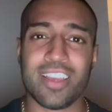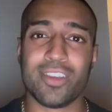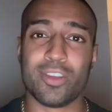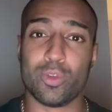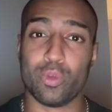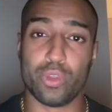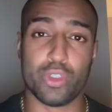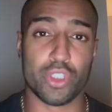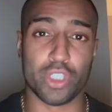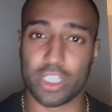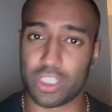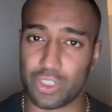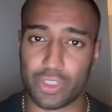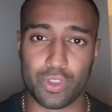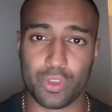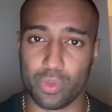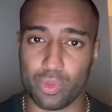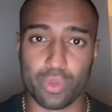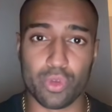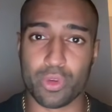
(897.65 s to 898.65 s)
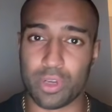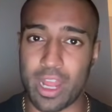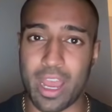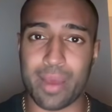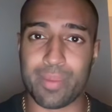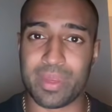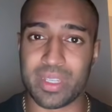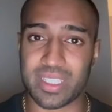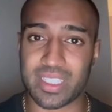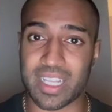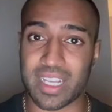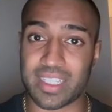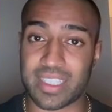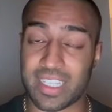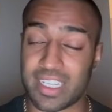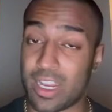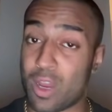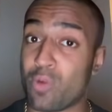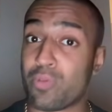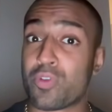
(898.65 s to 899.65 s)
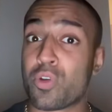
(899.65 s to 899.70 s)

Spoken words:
You just do good habits. That's it. Now, of